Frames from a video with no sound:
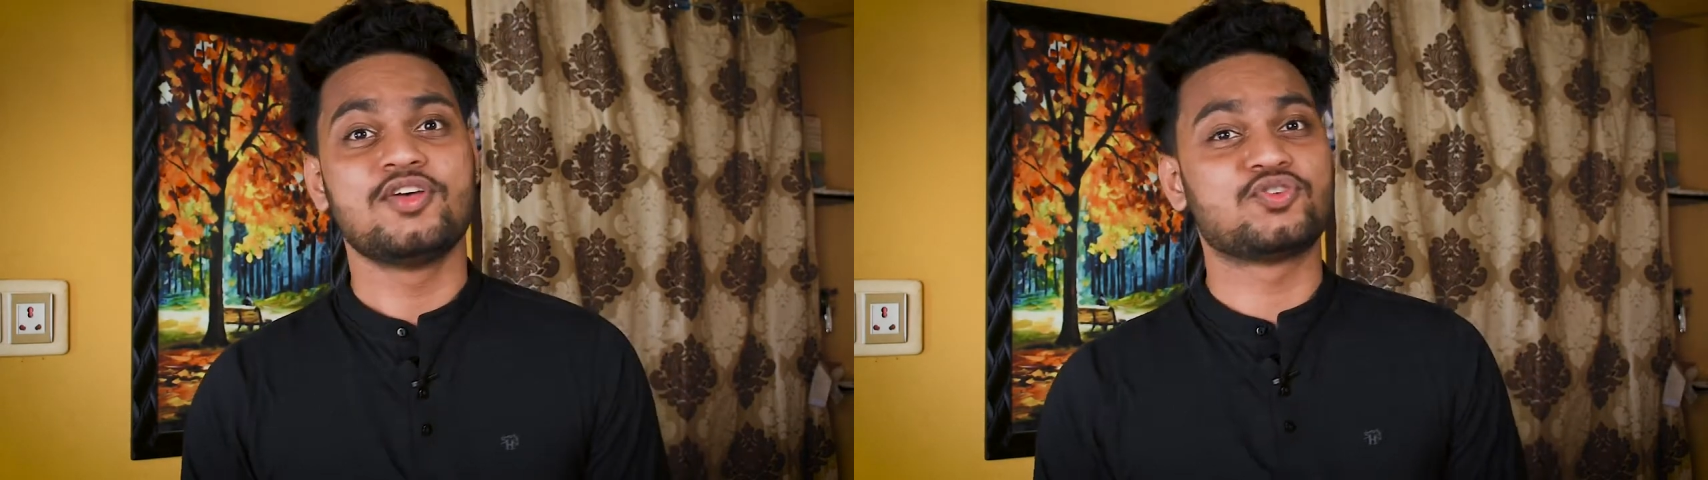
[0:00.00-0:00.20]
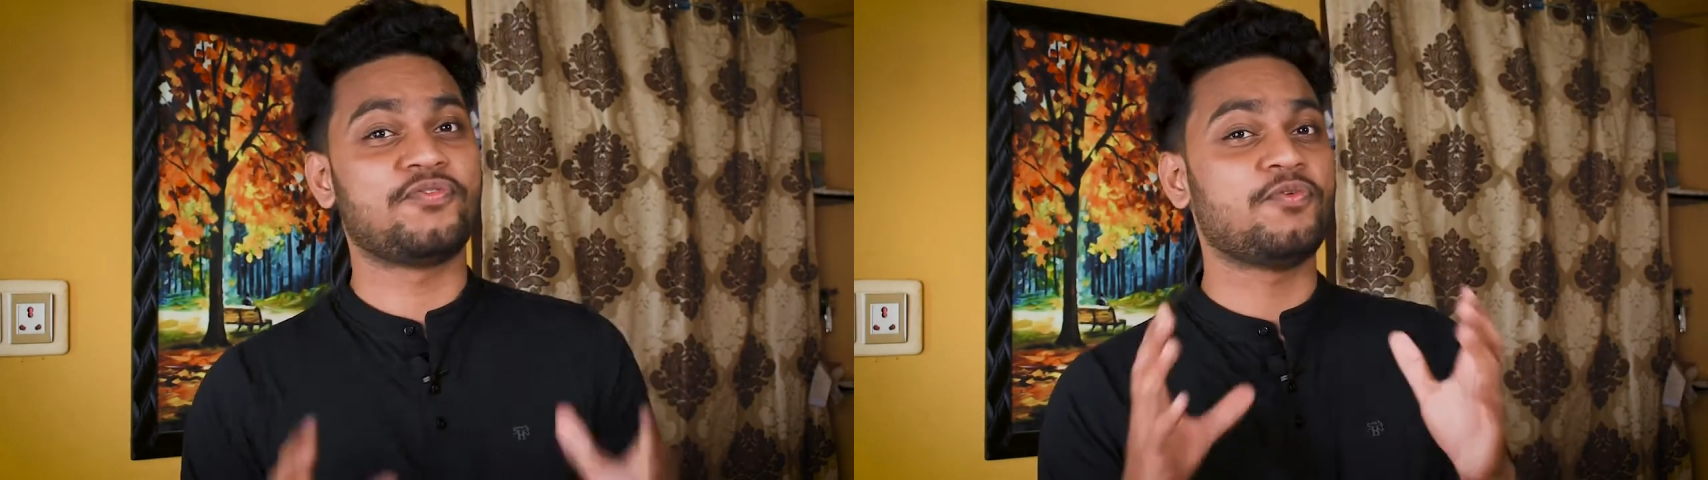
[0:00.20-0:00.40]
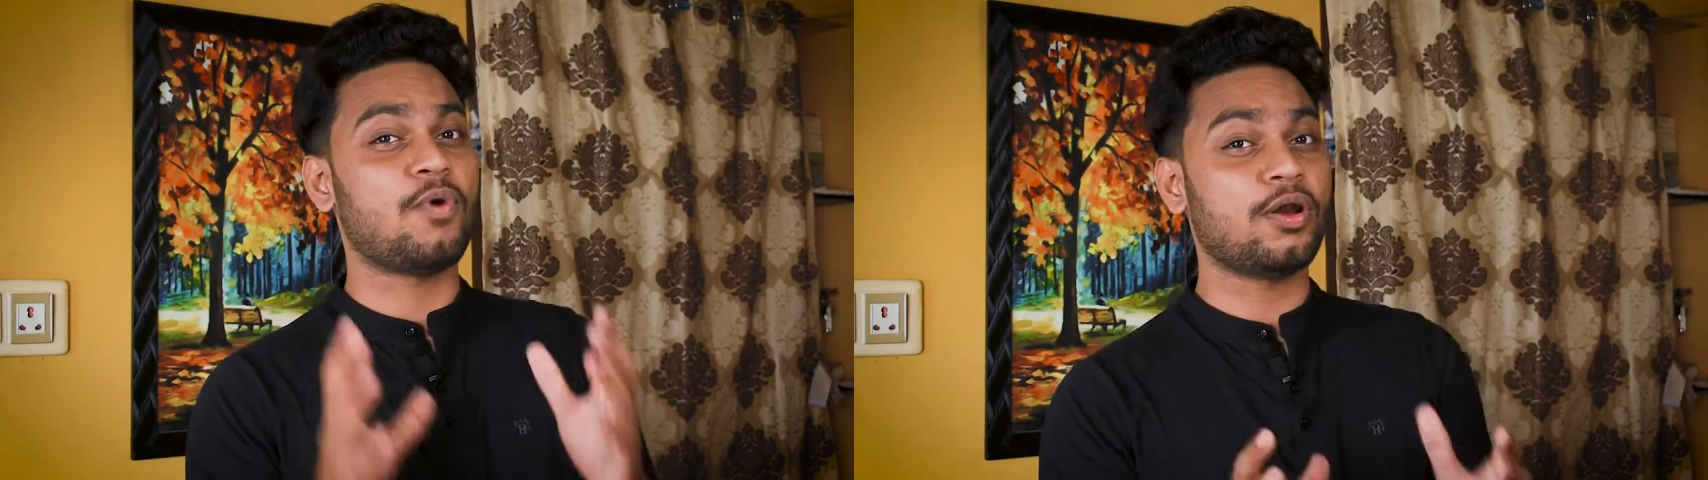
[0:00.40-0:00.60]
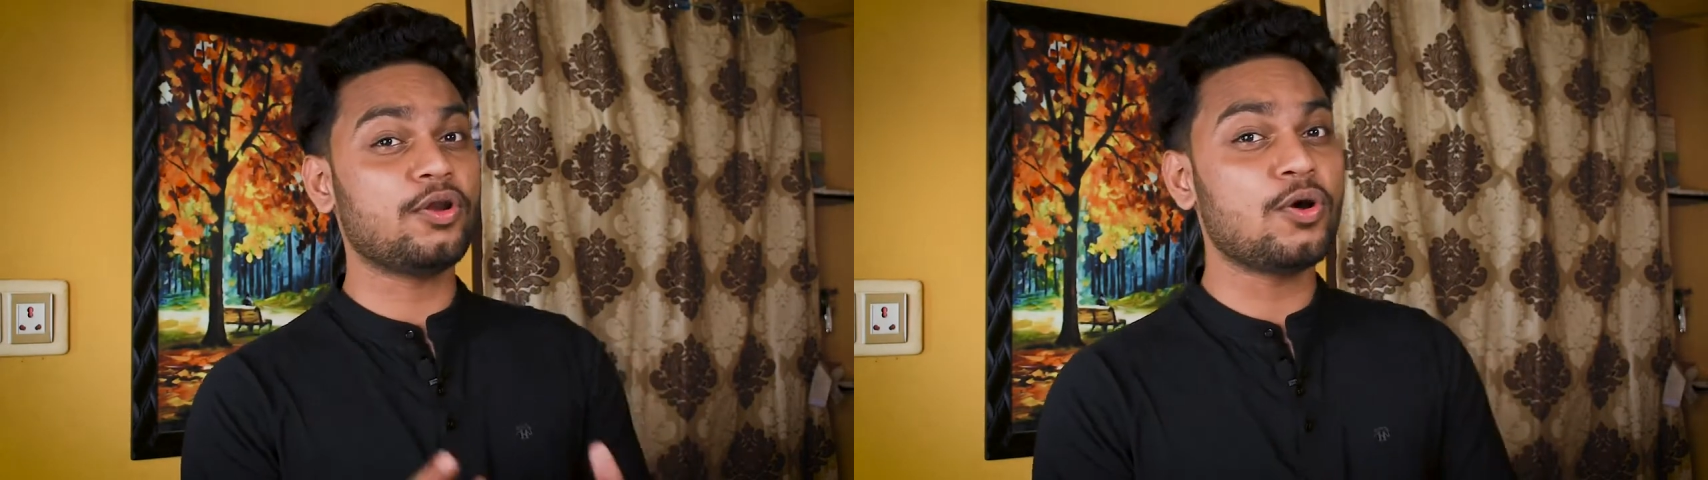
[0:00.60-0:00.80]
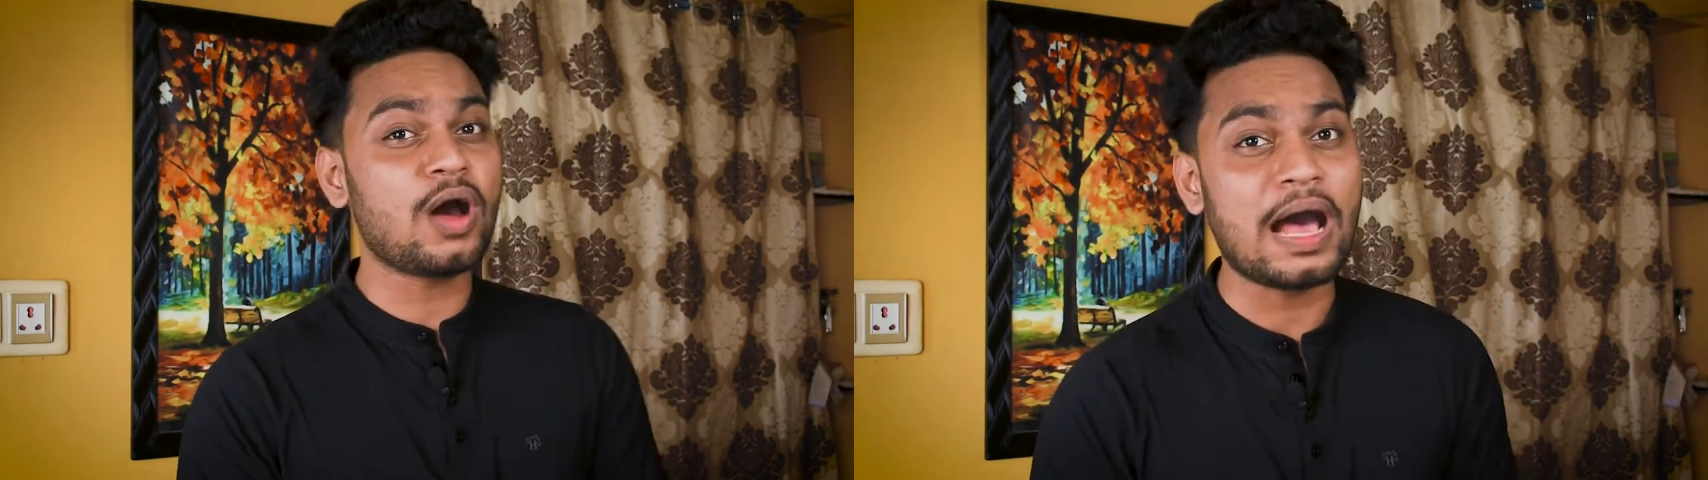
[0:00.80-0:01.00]
So if you want to
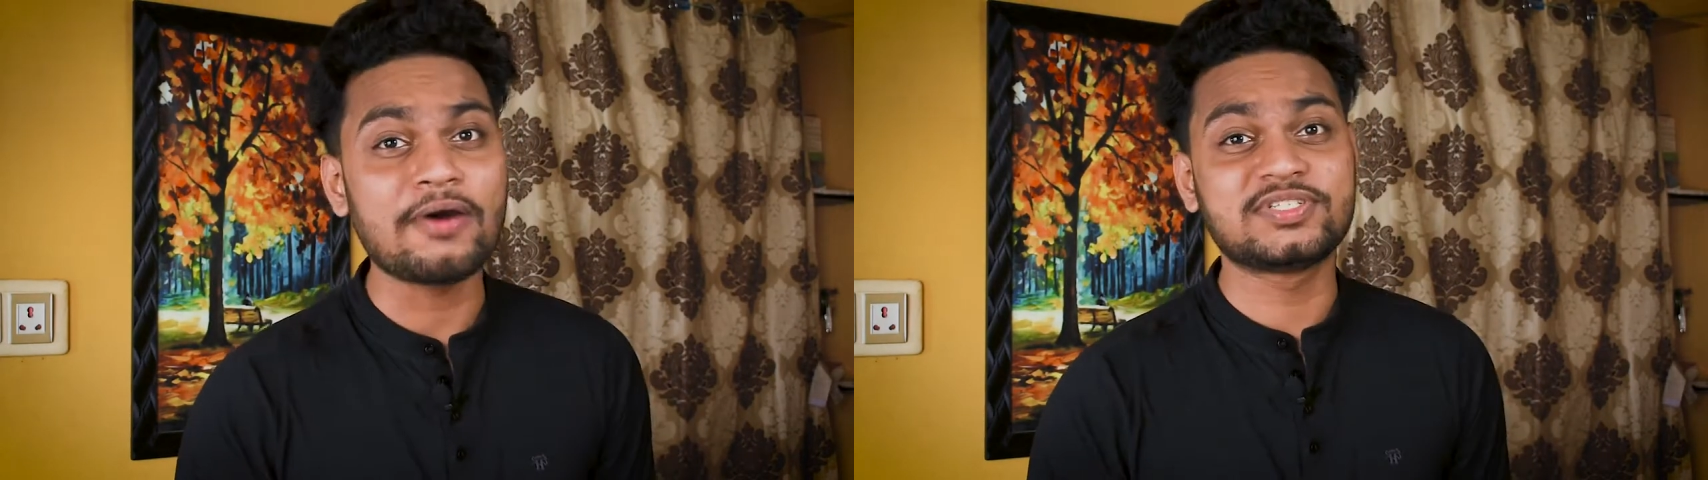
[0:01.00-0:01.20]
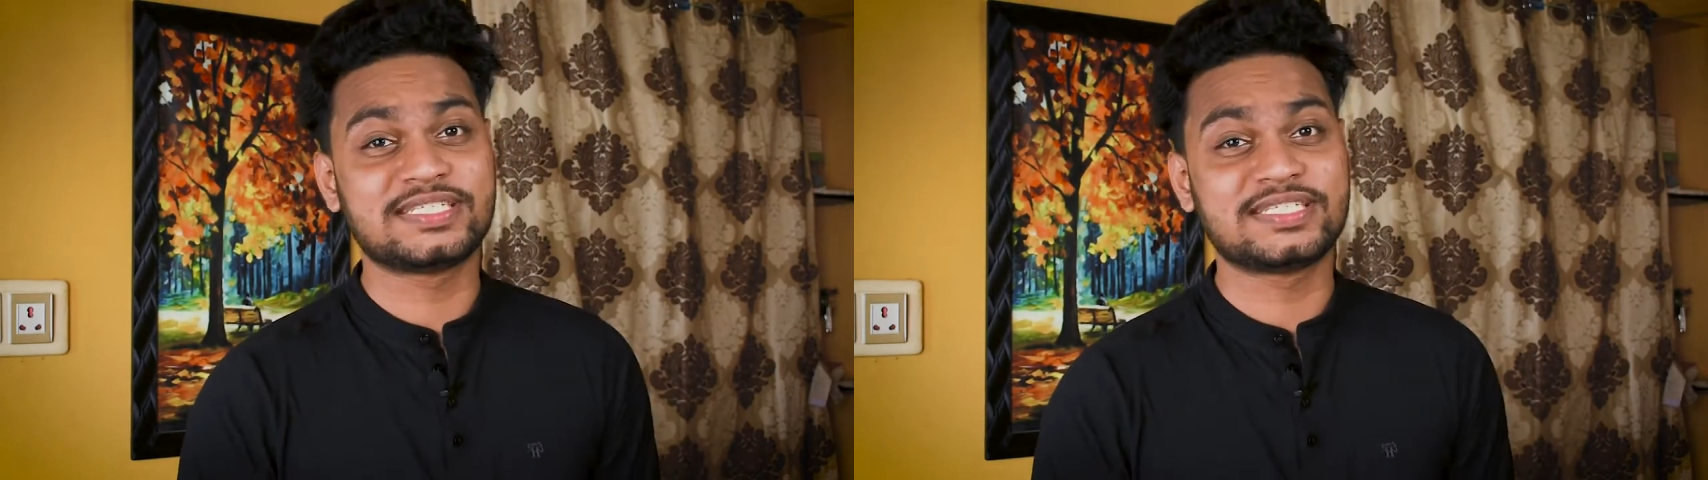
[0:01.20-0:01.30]
know how,